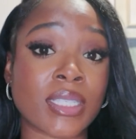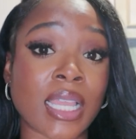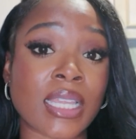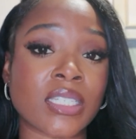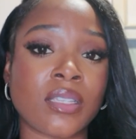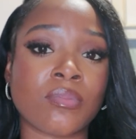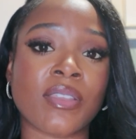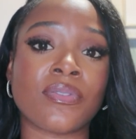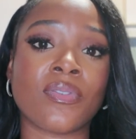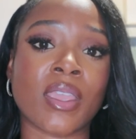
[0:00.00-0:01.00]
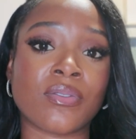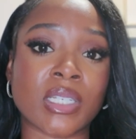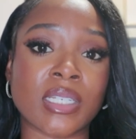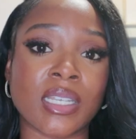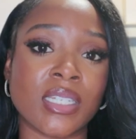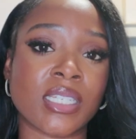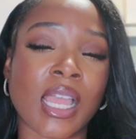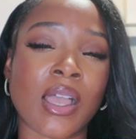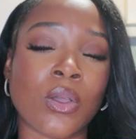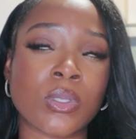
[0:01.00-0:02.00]
actually my favorite niche
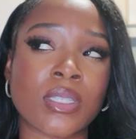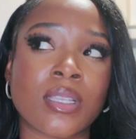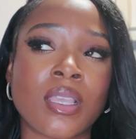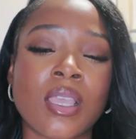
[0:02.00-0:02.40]
house,